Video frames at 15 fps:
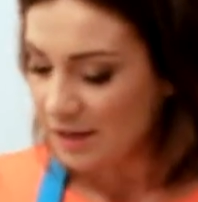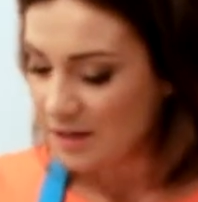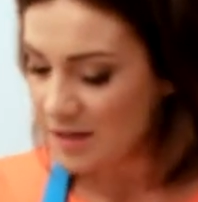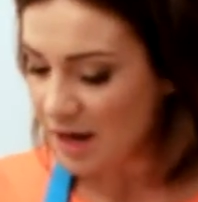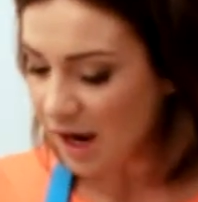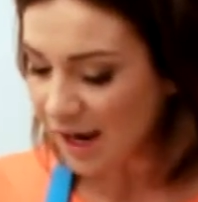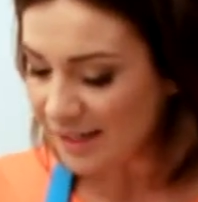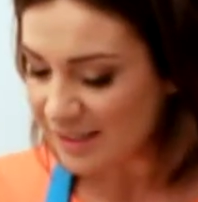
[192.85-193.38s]

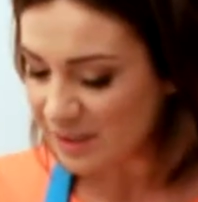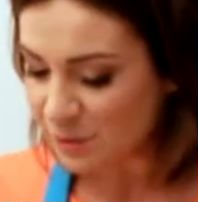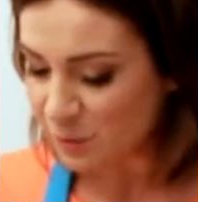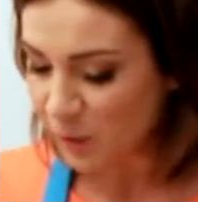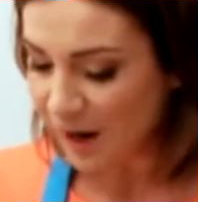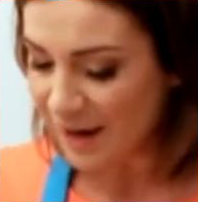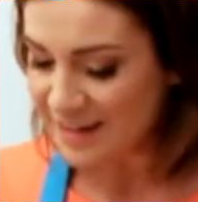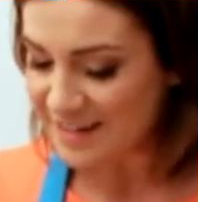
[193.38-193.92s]
nice,
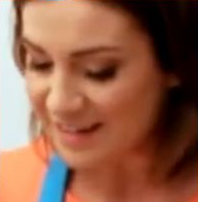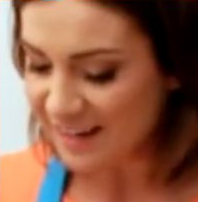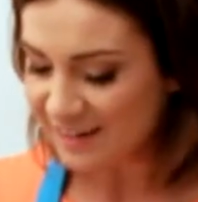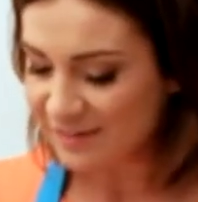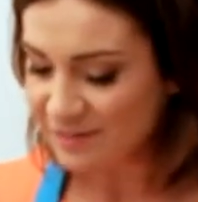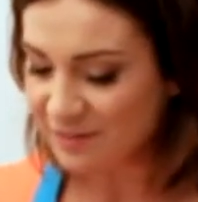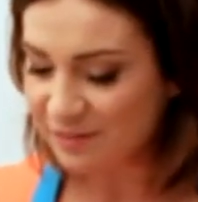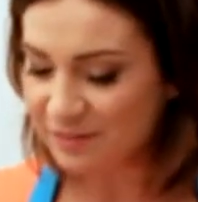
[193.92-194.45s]
white
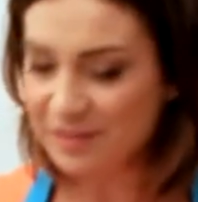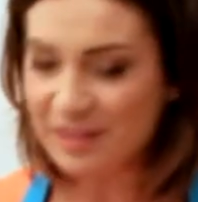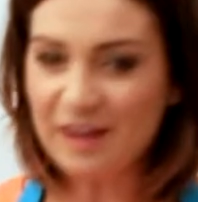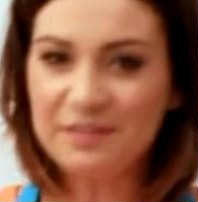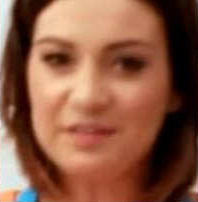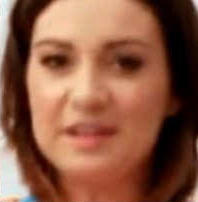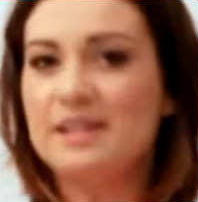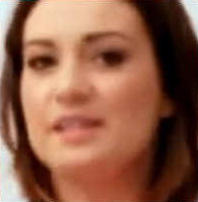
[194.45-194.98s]
and
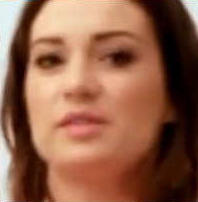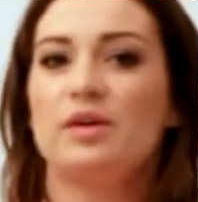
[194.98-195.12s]
fluffy.